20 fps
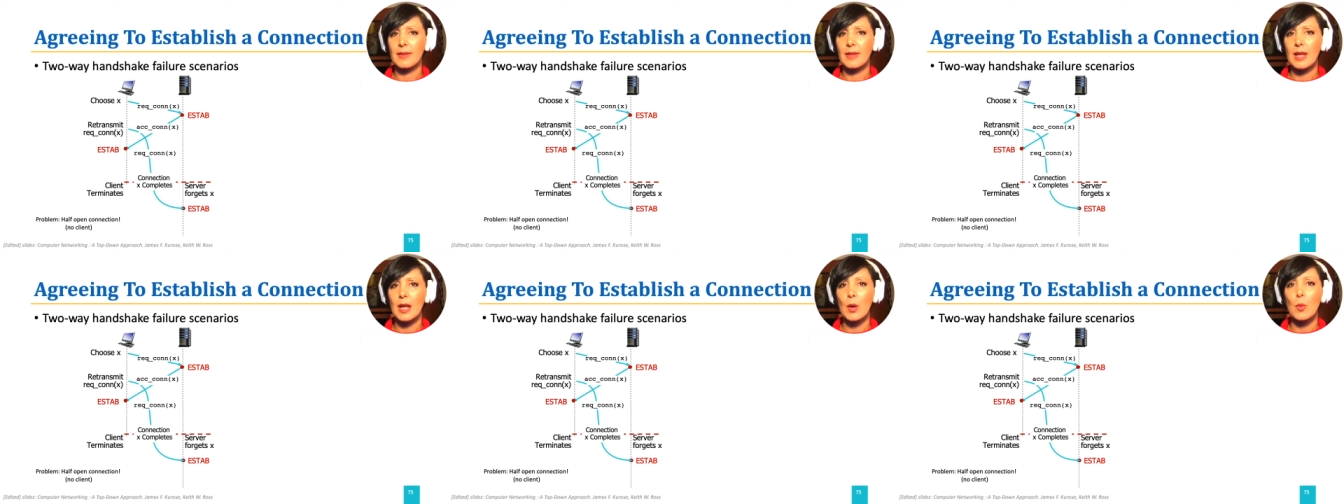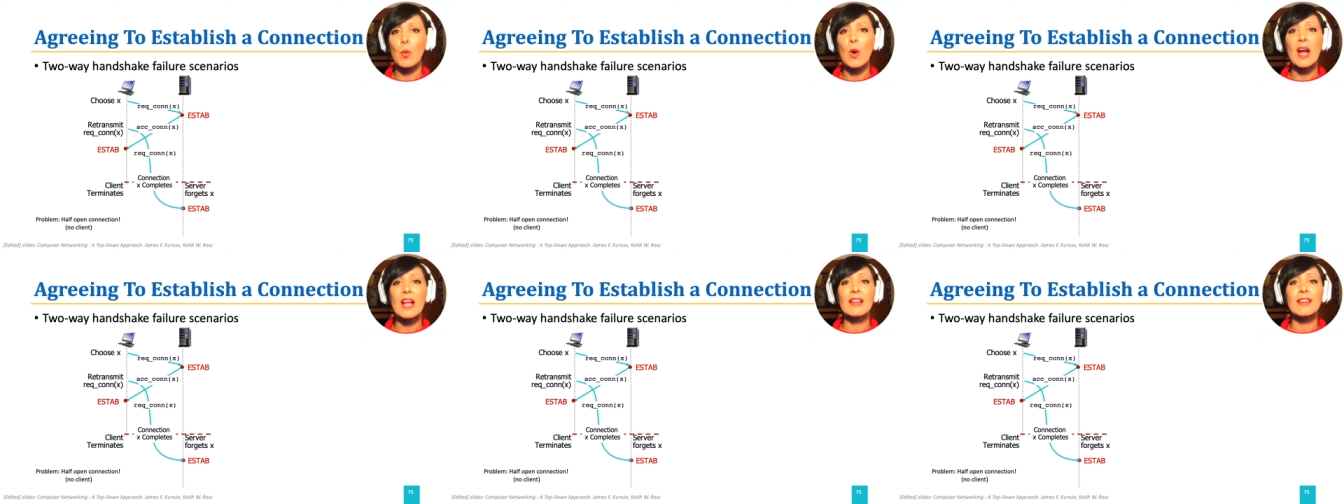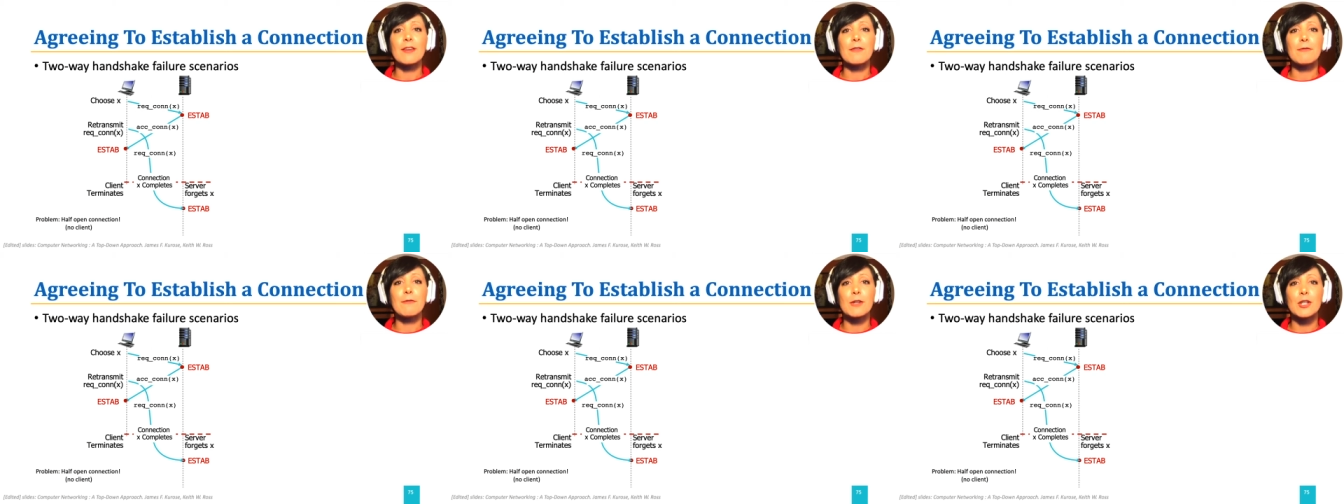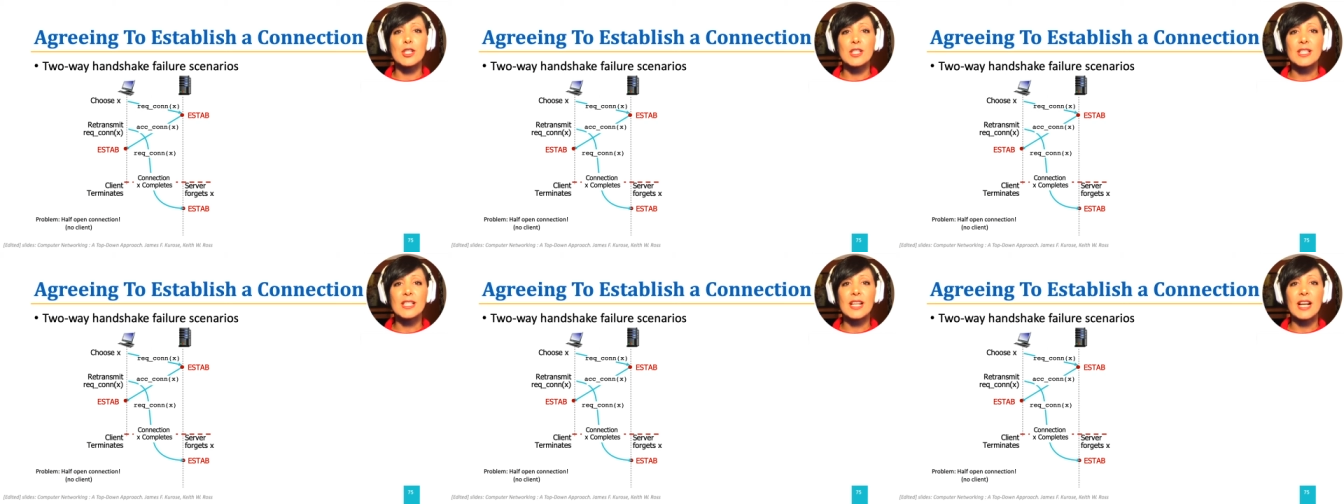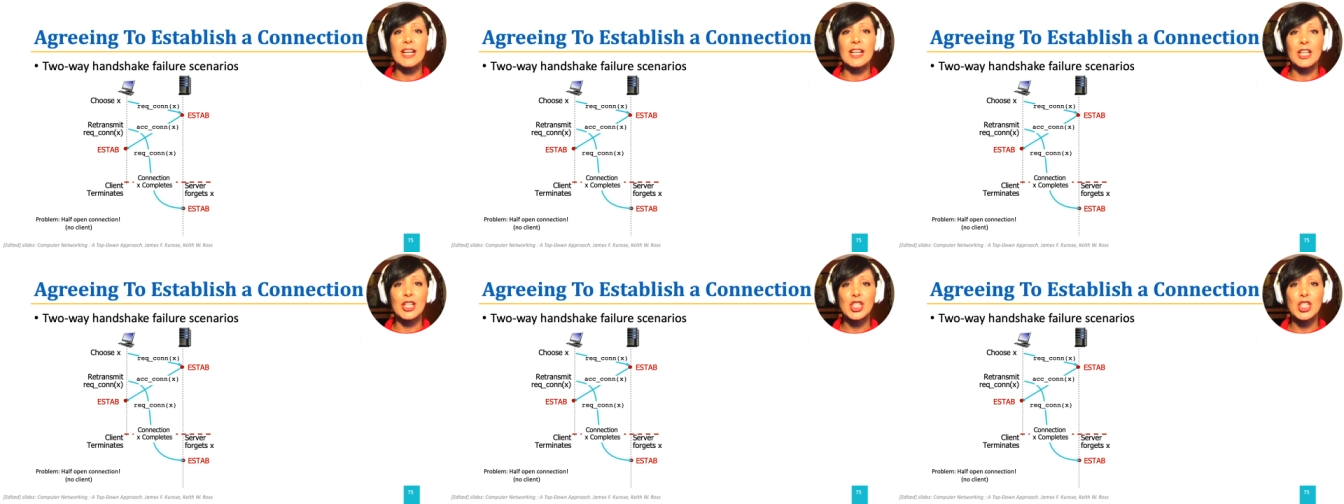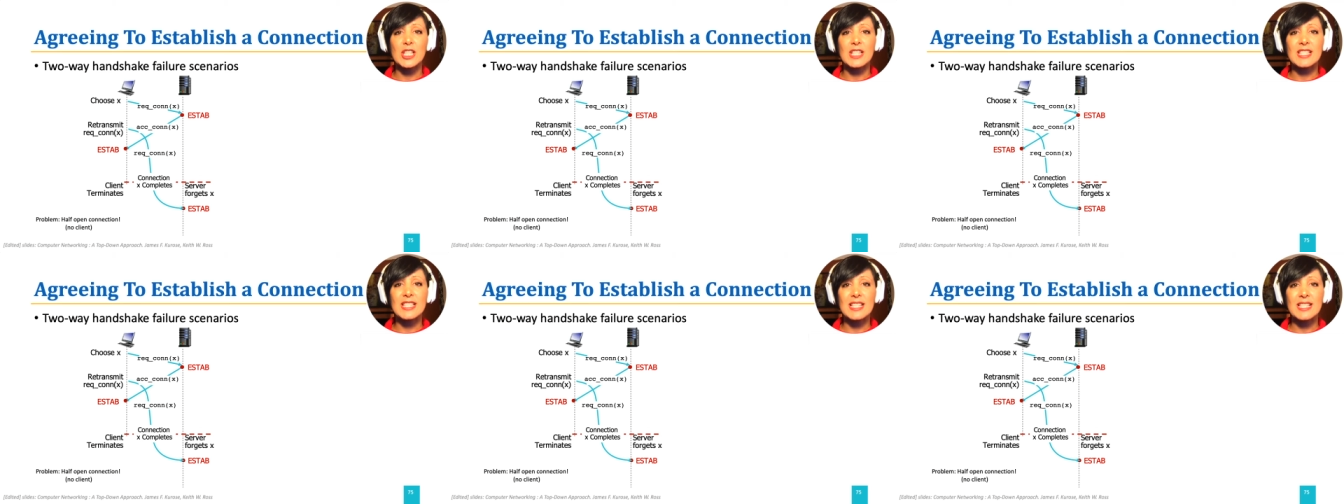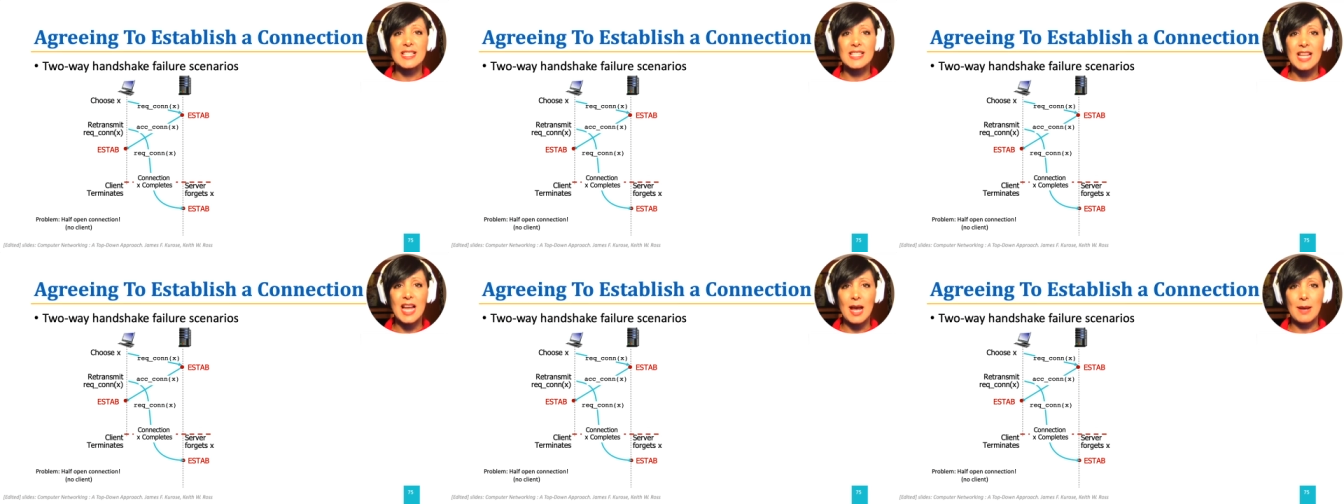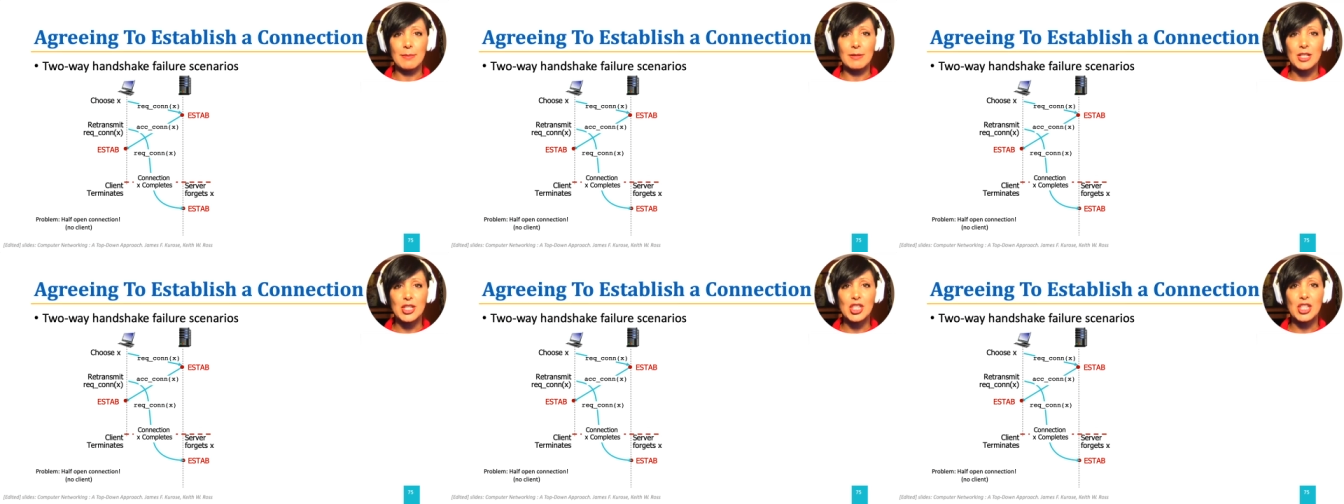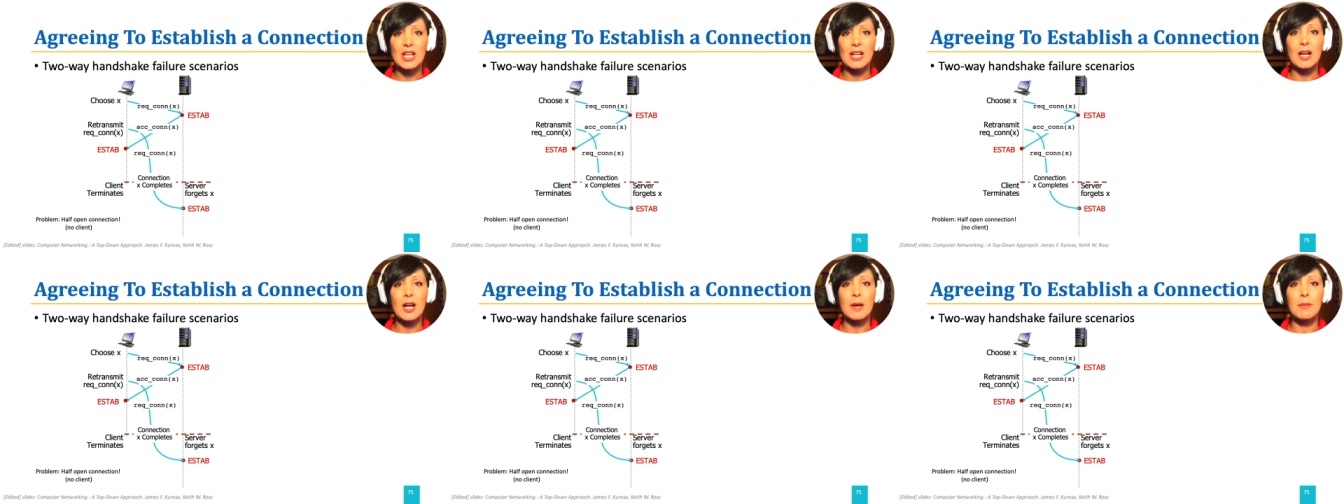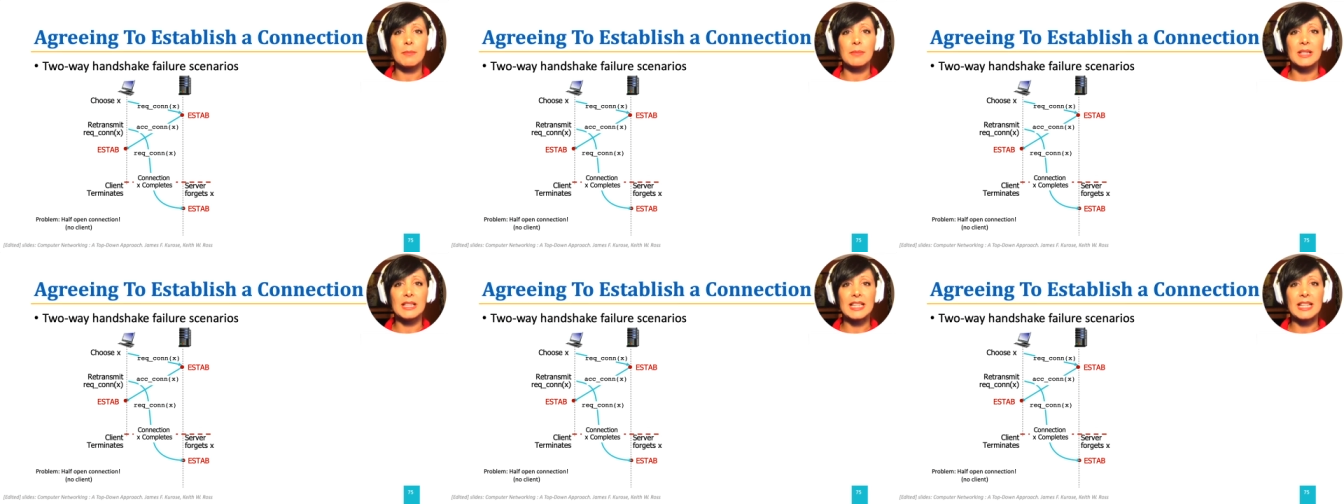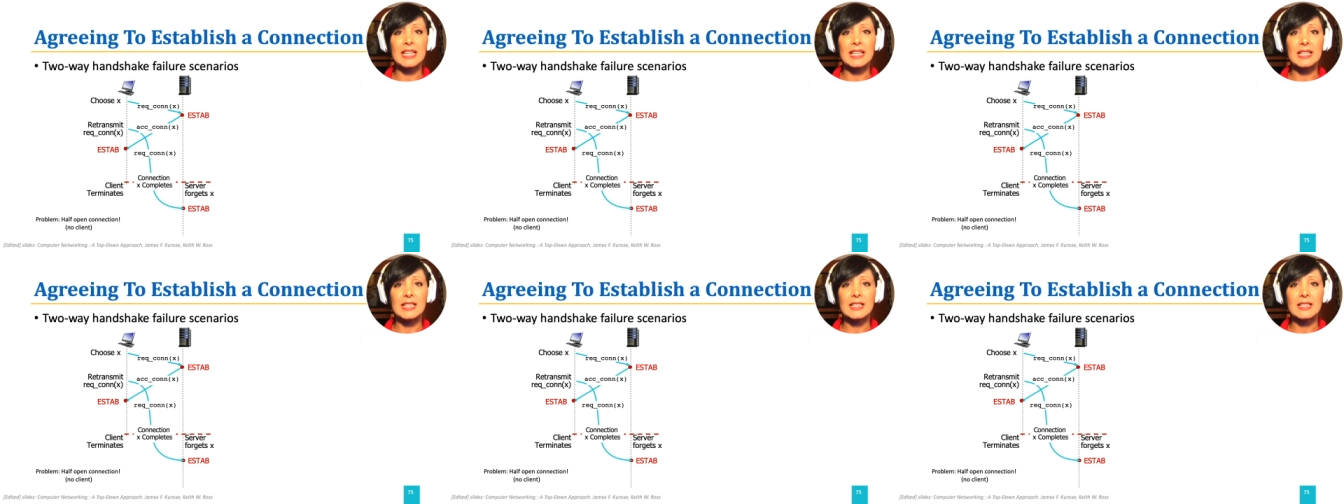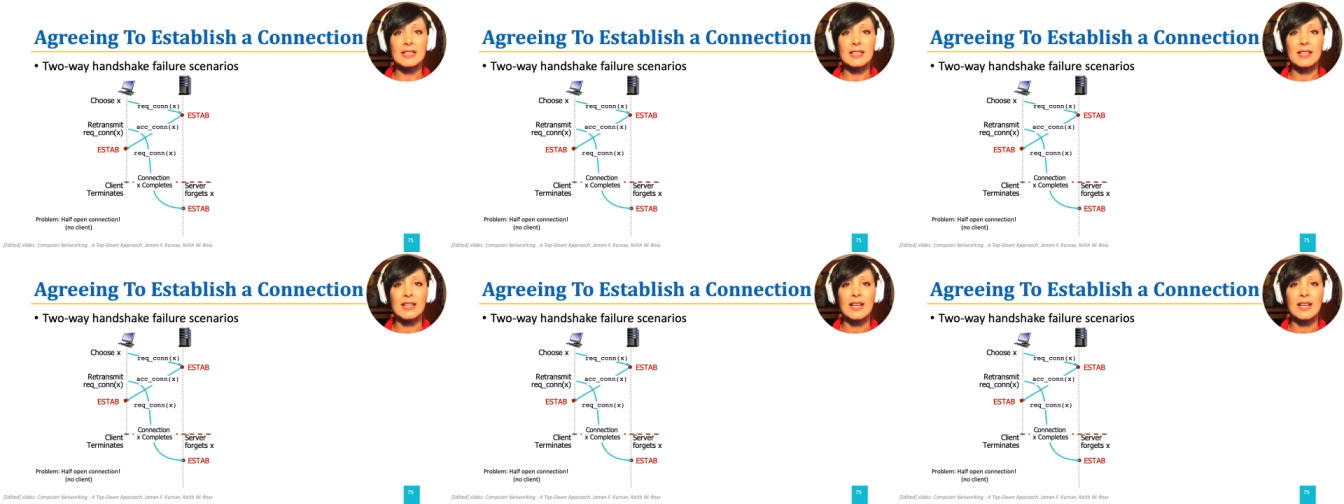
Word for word: While the first connection is established and complete,